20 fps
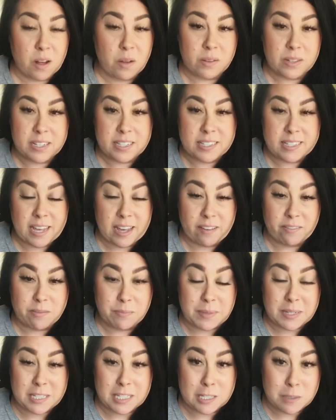only saved
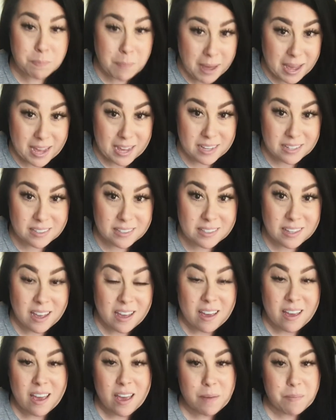me space
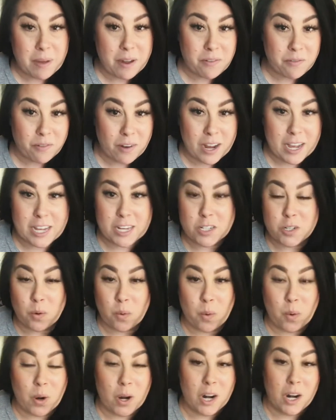in my fridge
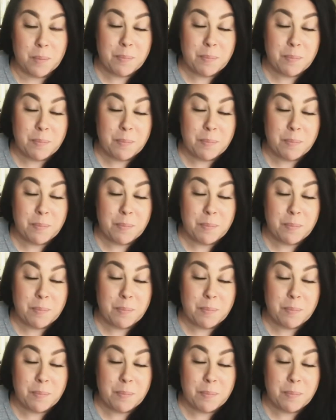or